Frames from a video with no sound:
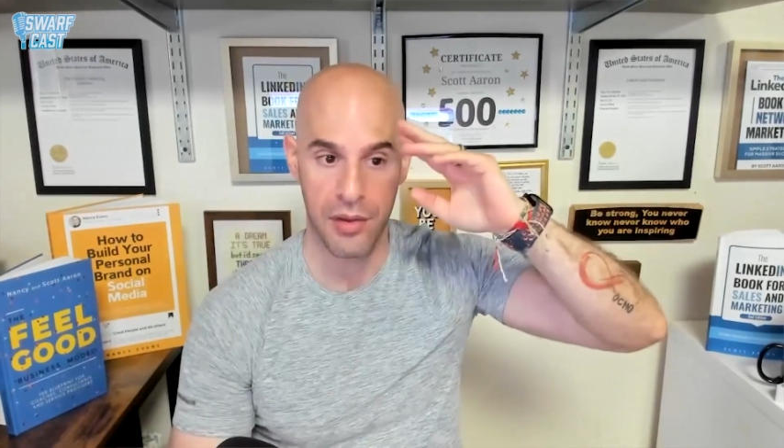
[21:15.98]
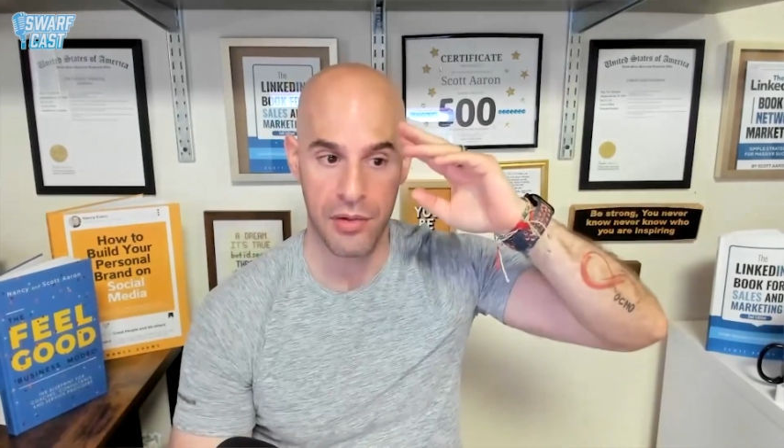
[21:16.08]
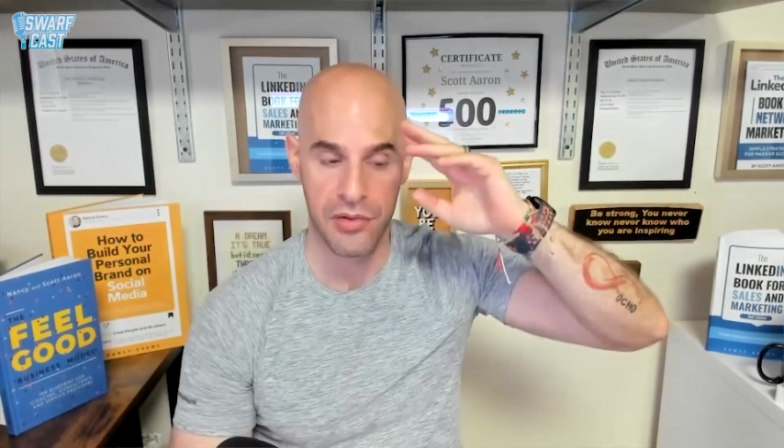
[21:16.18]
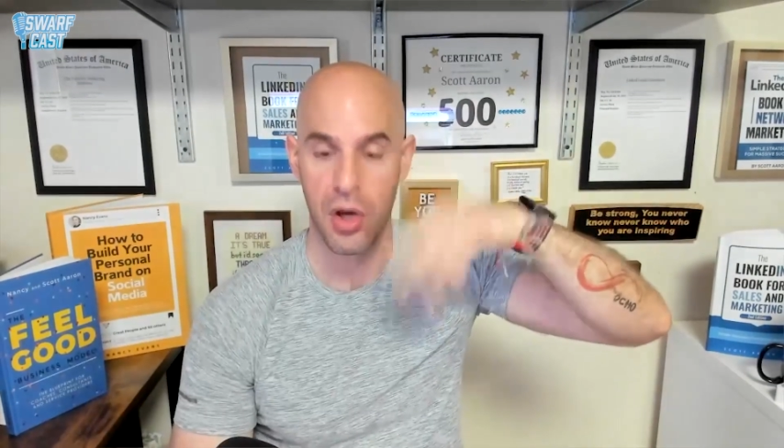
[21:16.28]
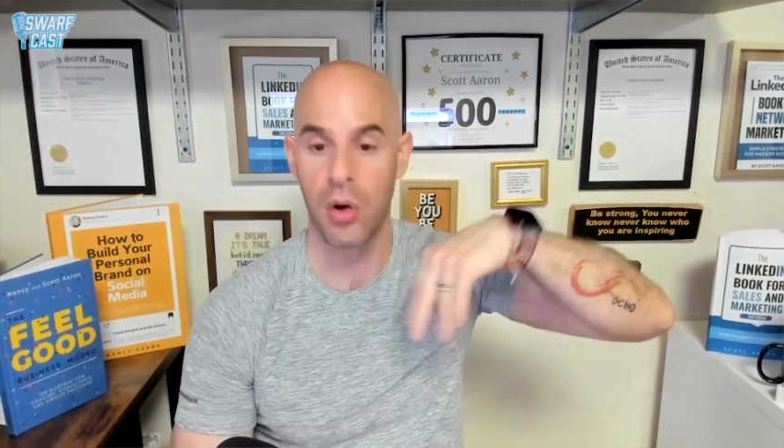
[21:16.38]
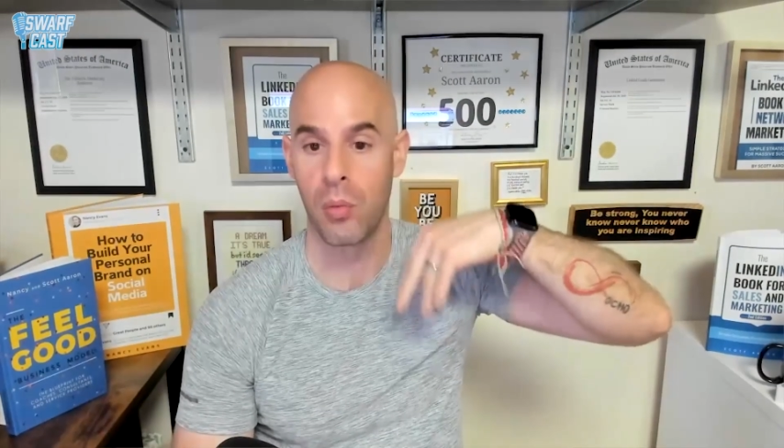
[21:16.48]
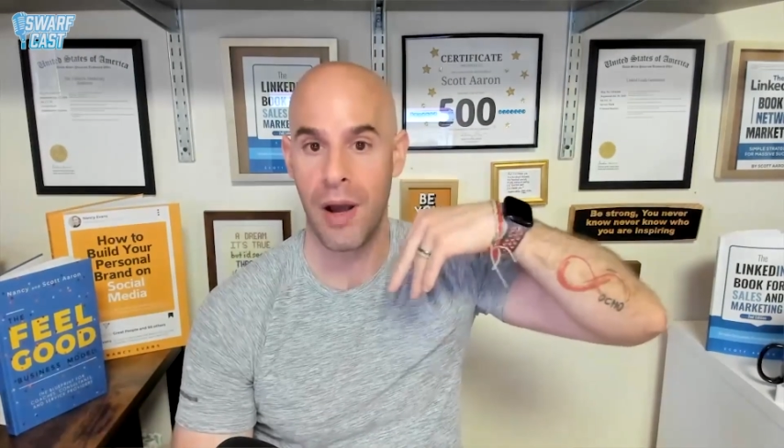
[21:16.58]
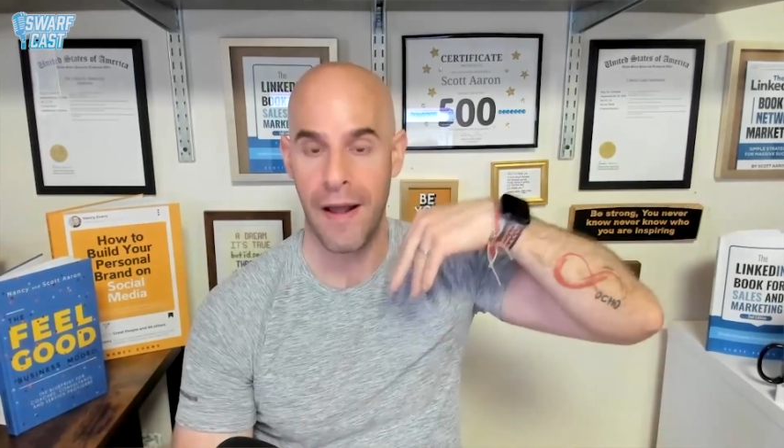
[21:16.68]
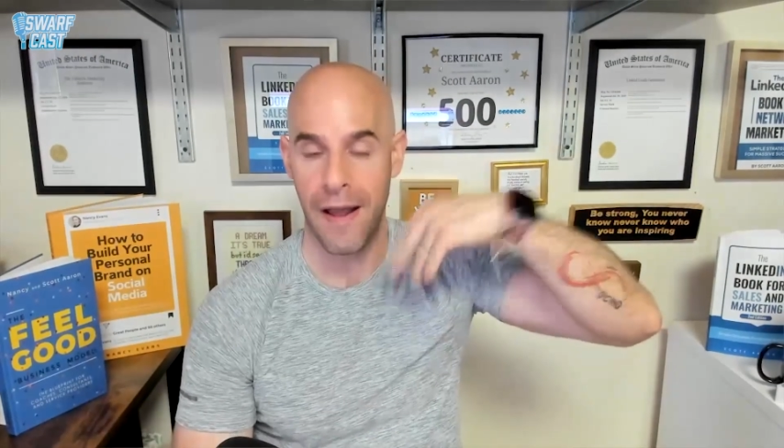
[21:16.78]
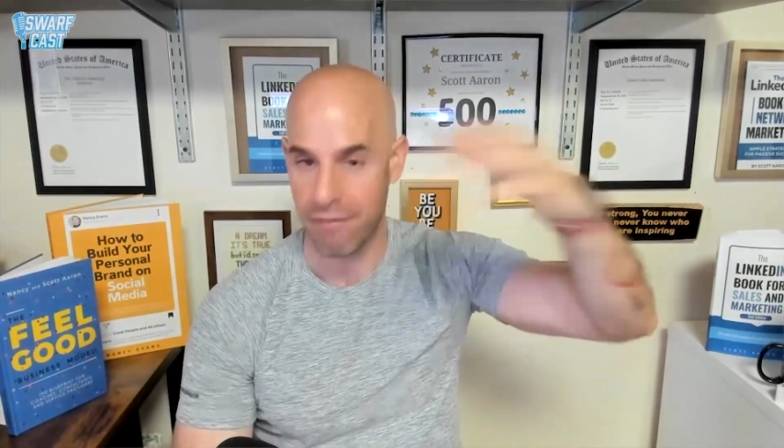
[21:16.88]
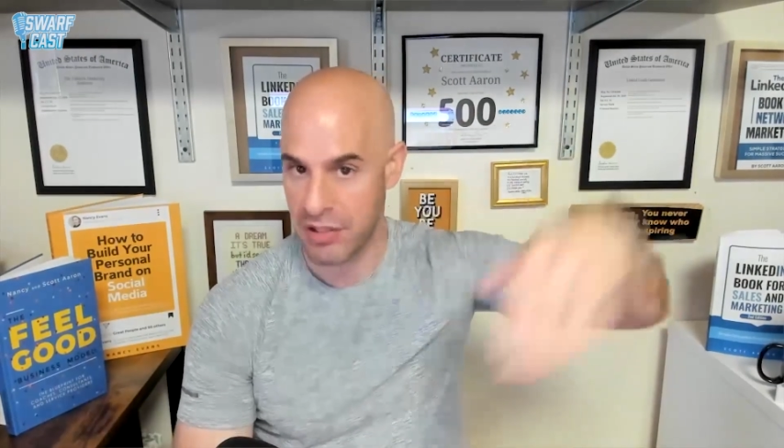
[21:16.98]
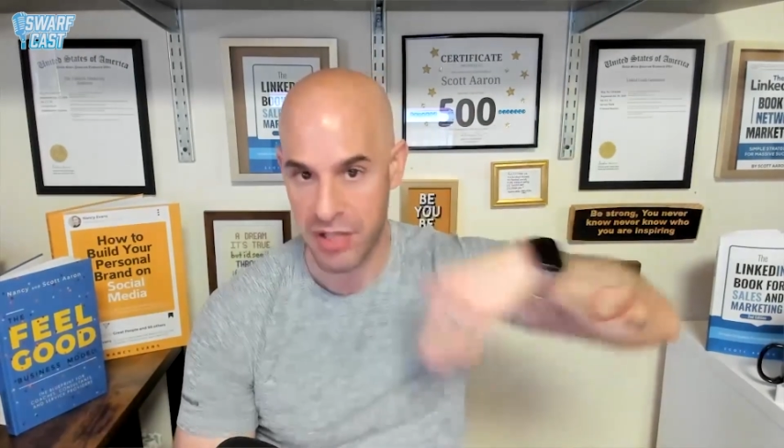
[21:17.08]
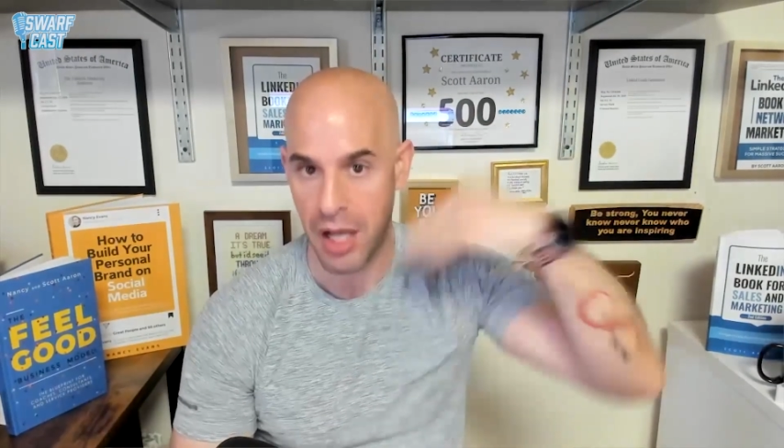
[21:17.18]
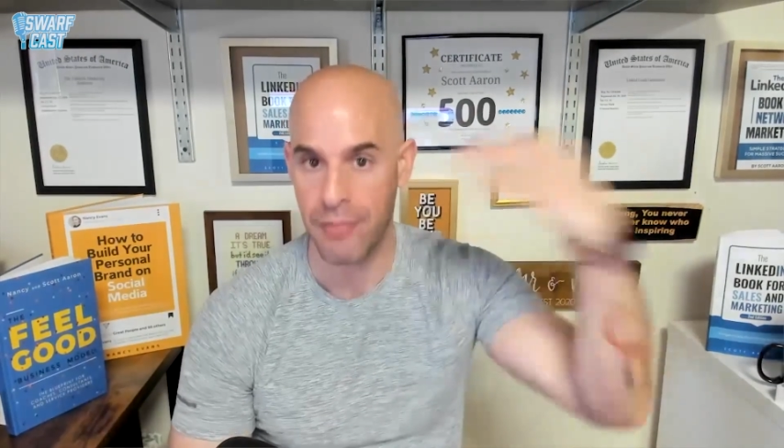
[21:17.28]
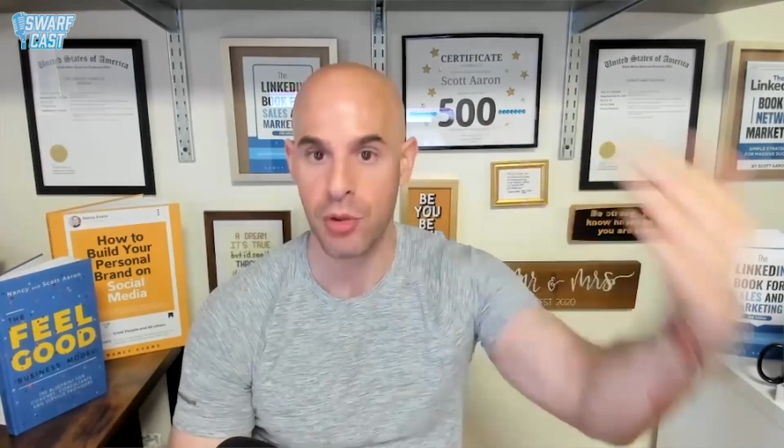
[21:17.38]
So every
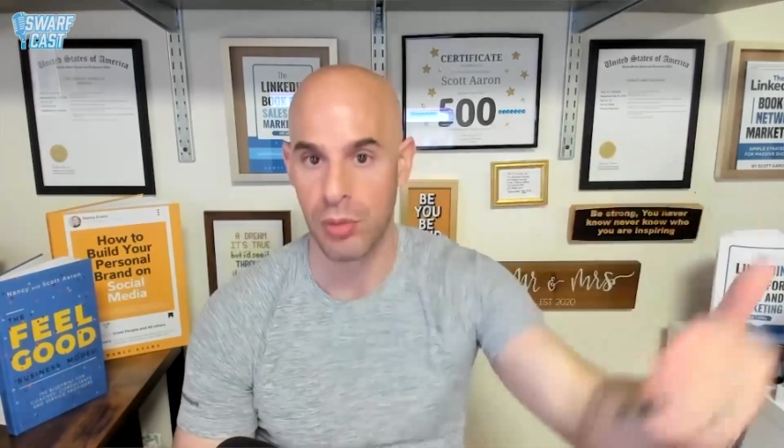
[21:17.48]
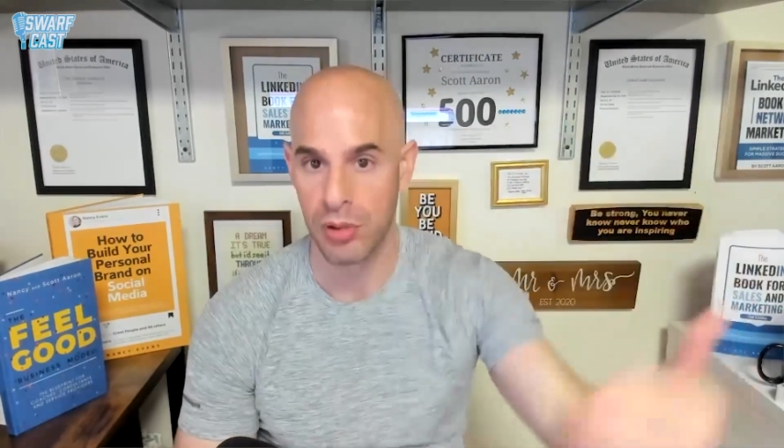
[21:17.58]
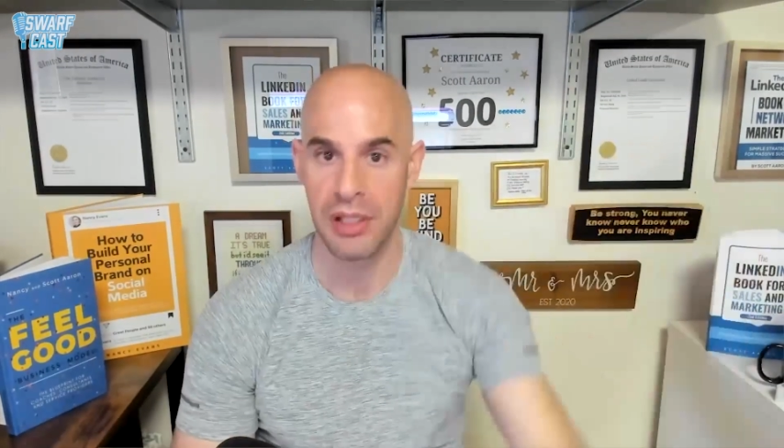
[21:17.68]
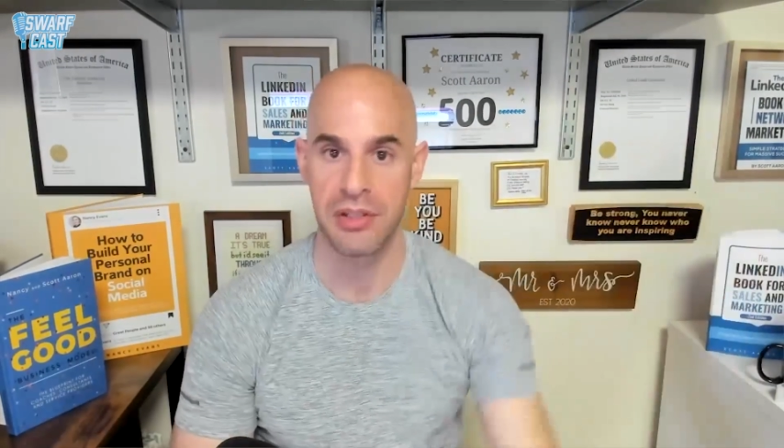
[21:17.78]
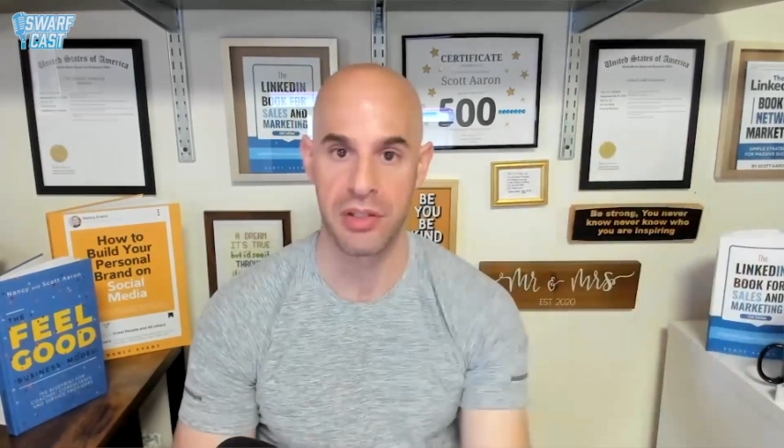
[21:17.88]
time you release